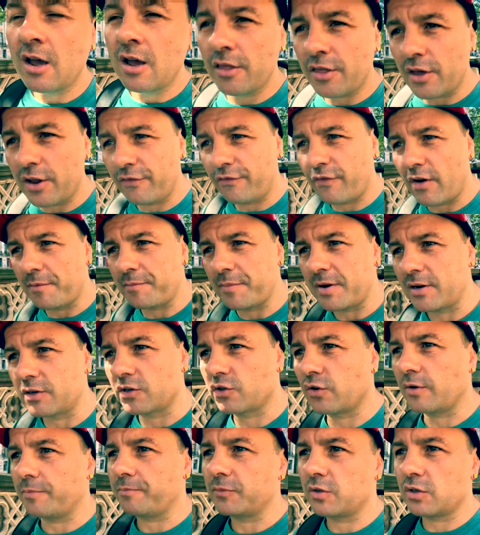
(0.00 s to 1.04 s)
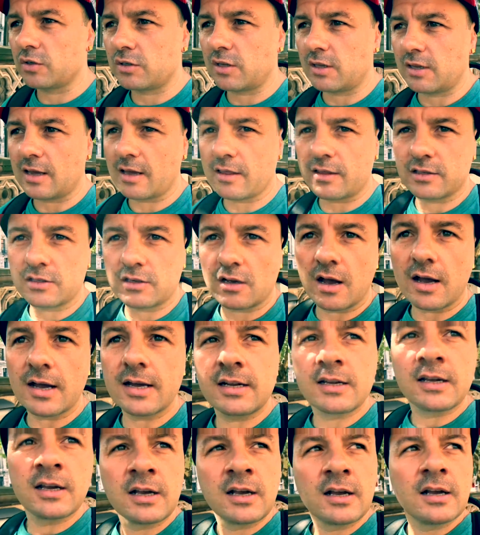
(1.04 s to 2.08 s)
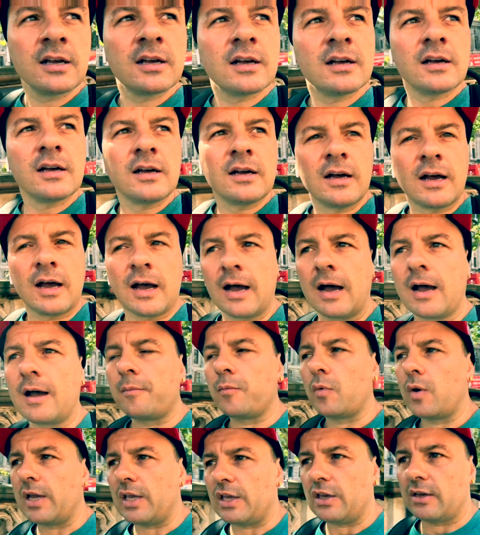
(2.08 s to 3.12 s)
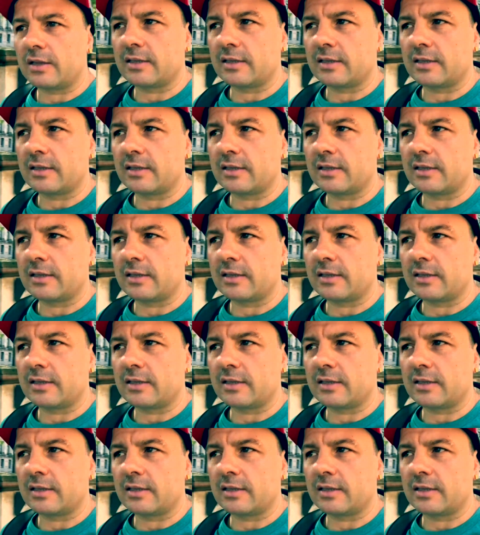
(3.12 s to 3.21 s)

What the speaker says: 35 minute trip just to the other side, where you